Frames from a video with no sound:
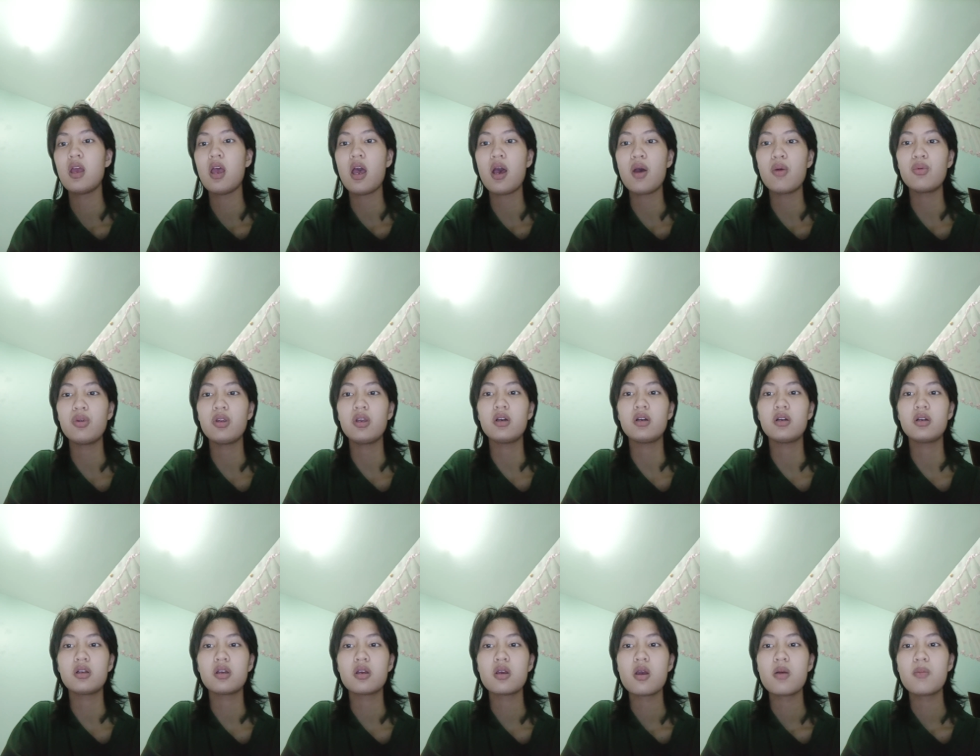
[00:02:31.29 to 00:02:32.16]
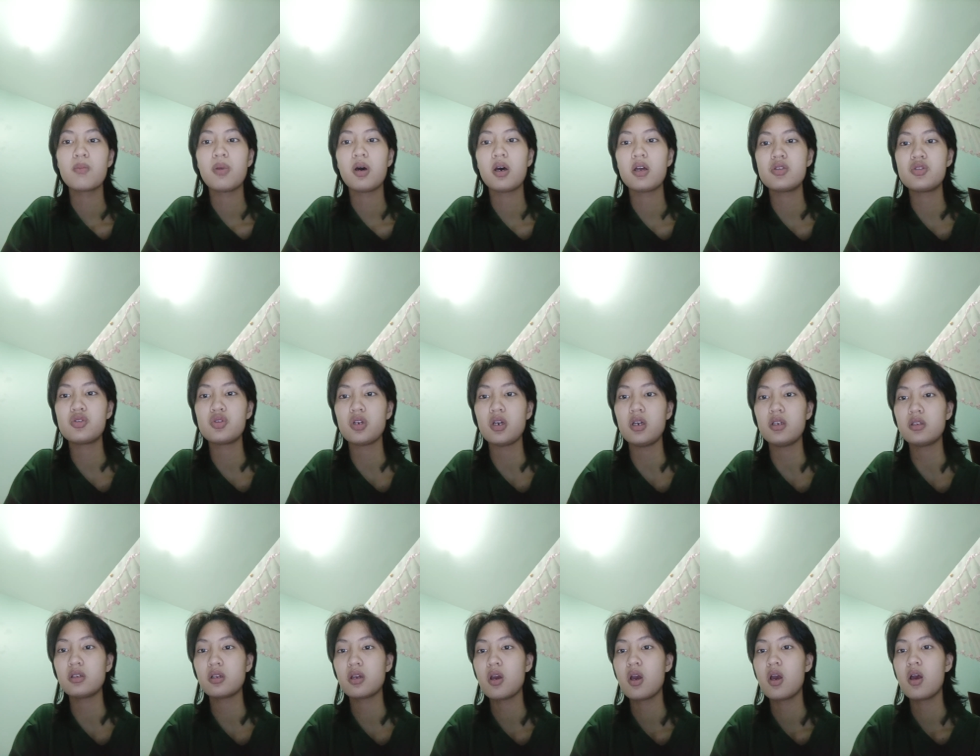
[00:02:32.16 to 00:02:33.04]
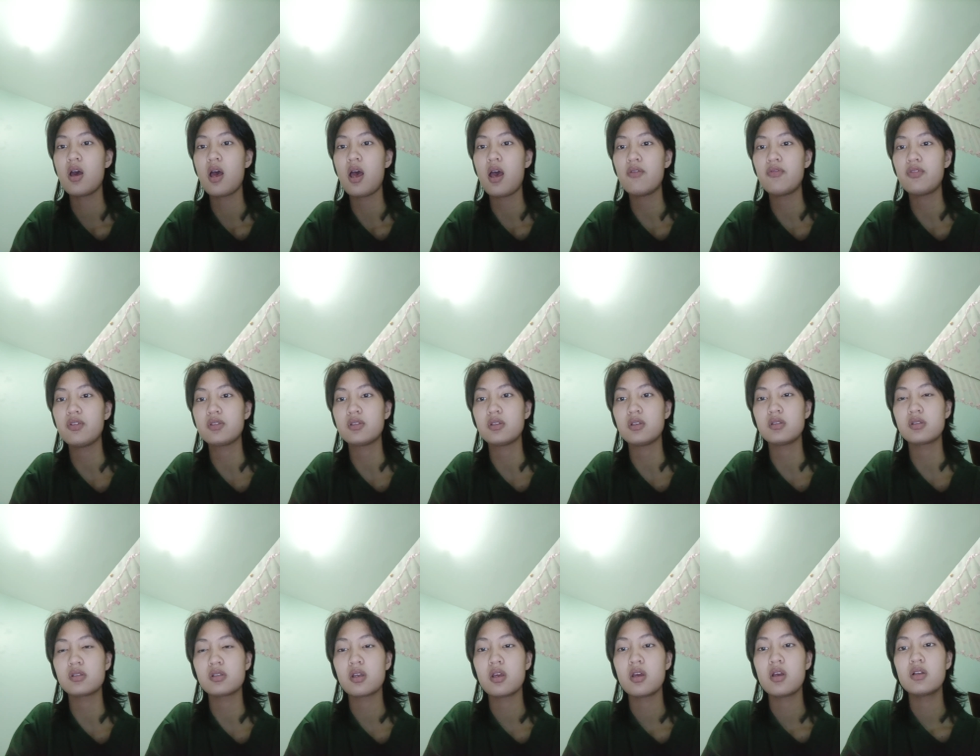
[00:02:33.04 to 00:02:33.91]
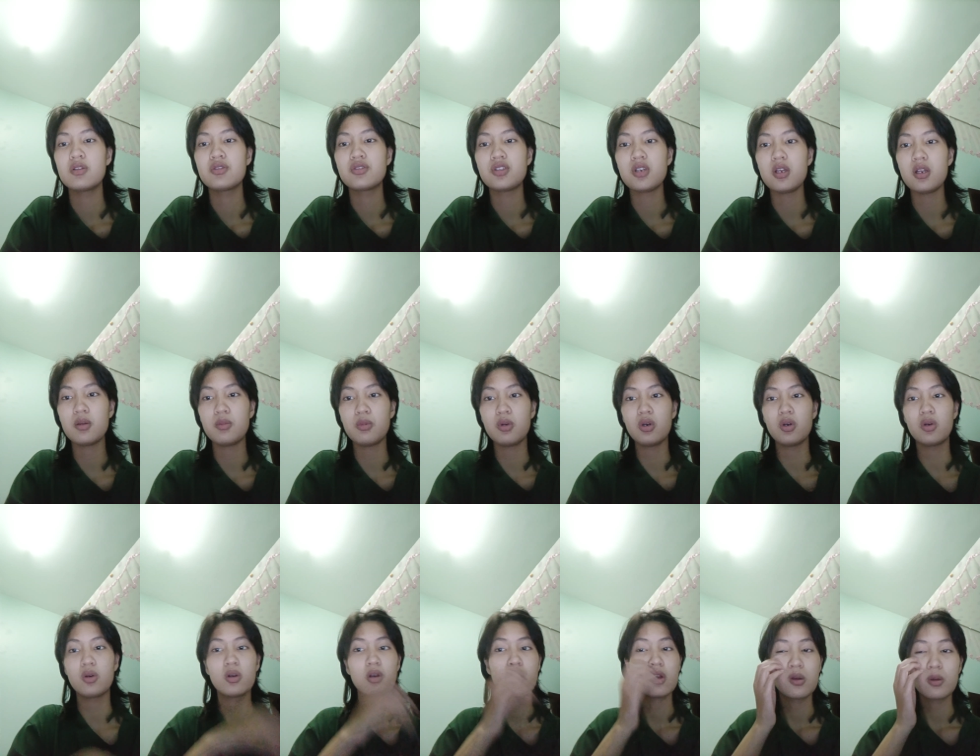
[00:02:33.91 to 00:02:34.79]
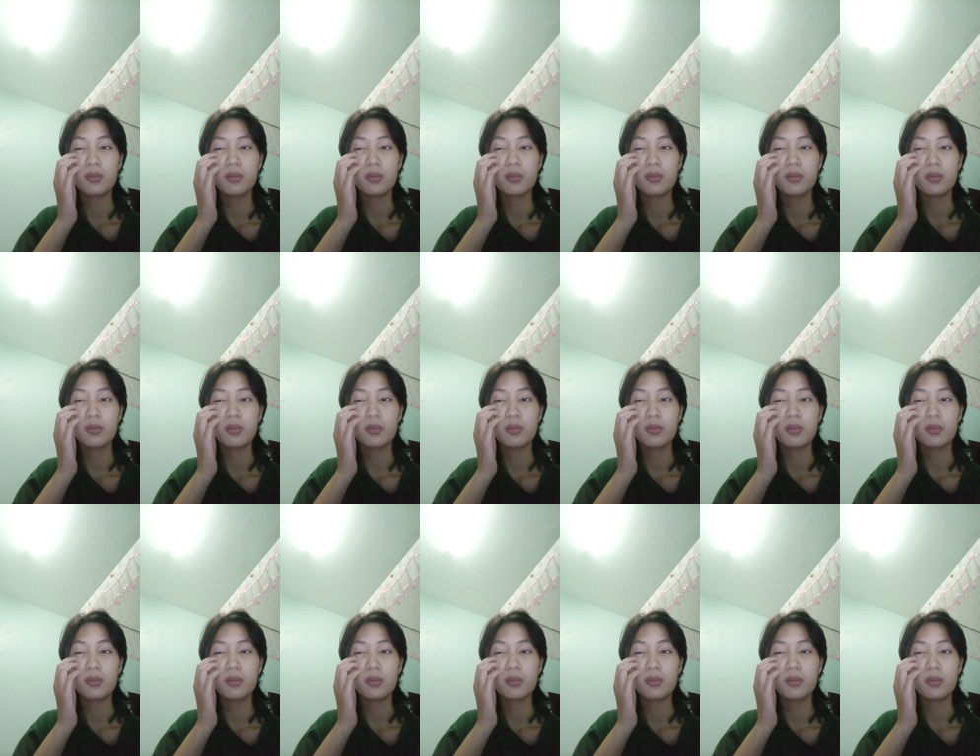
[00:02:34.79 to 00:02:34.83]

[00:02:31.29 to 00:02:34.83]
area, punctured, emphasis, syllable,